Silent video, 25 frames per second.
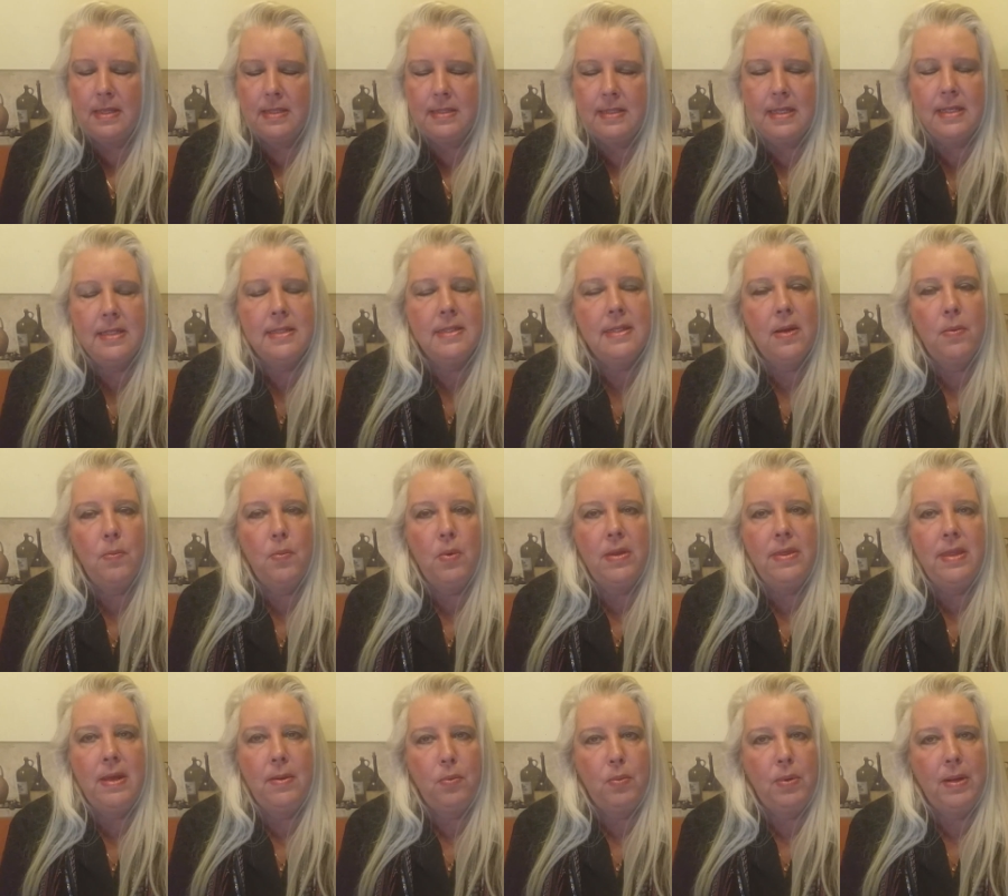This is
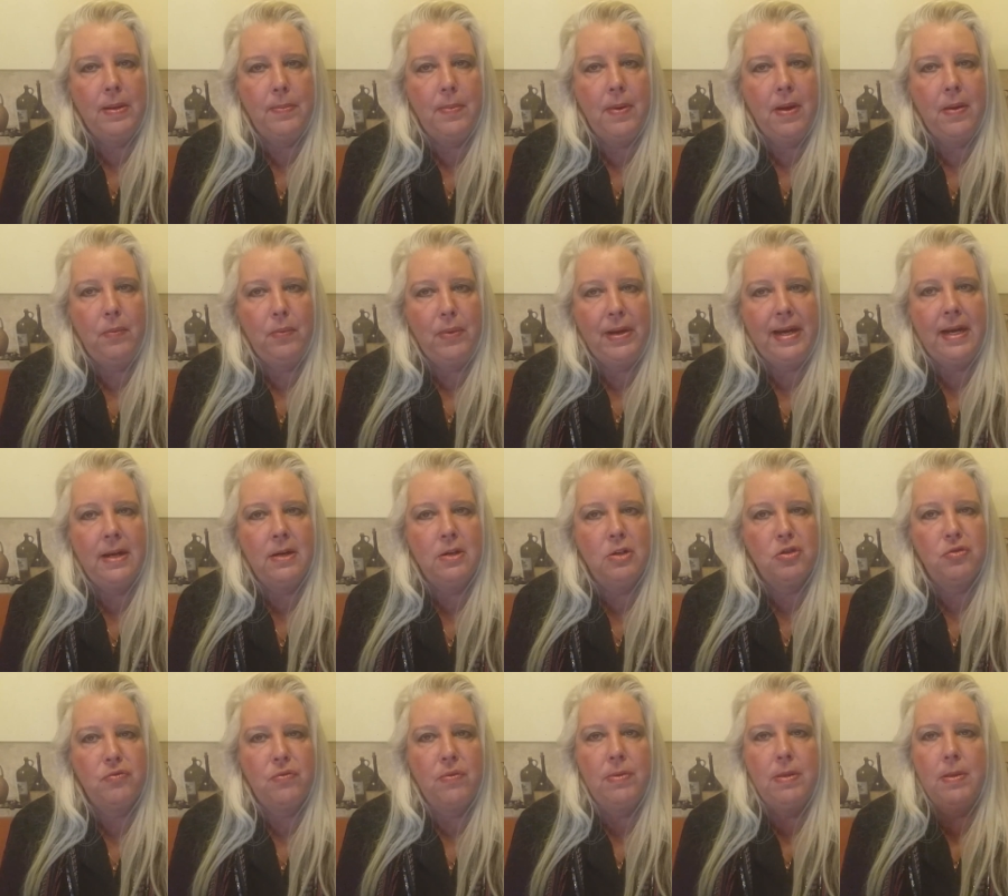someone that re,
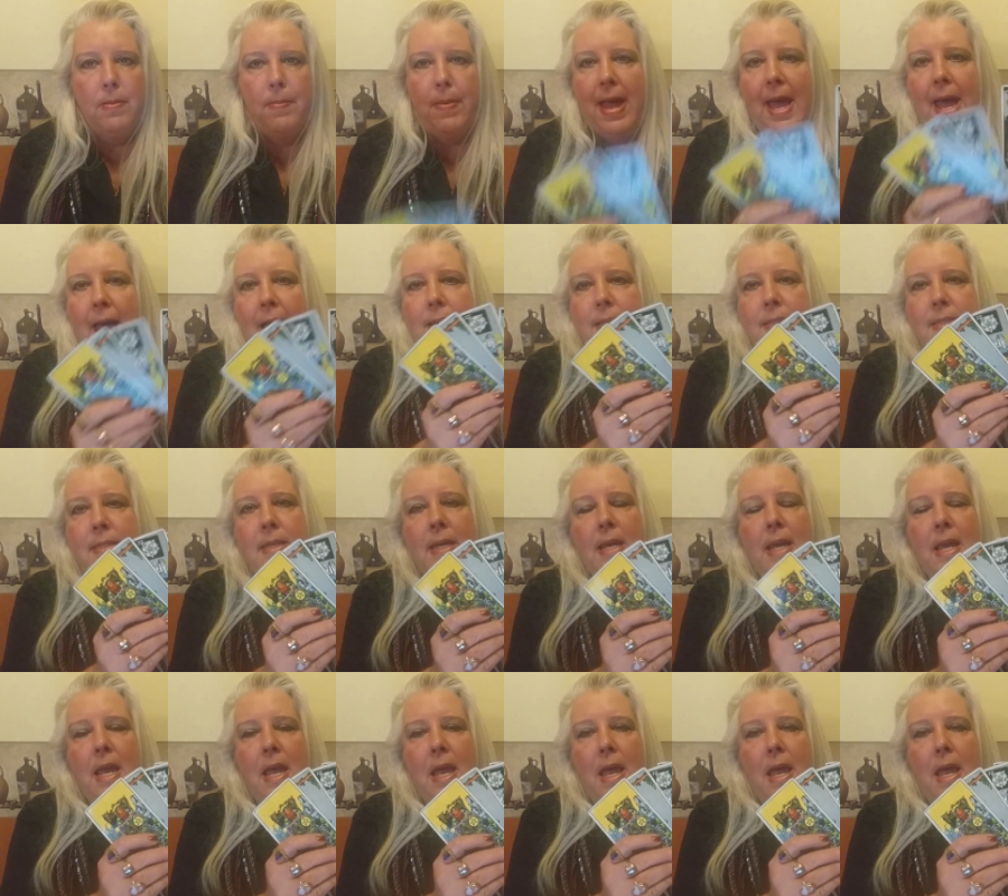enters from the past.